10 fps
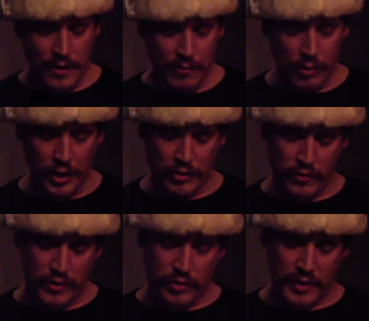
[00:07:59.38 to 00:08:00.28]
Running through
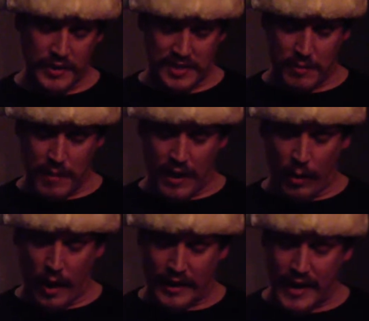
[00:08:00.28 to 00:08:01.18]
the trees to the
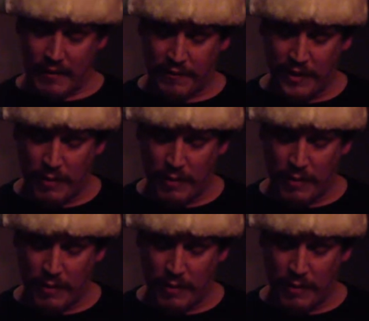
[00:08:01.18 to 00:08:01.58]
meadow, I can't feel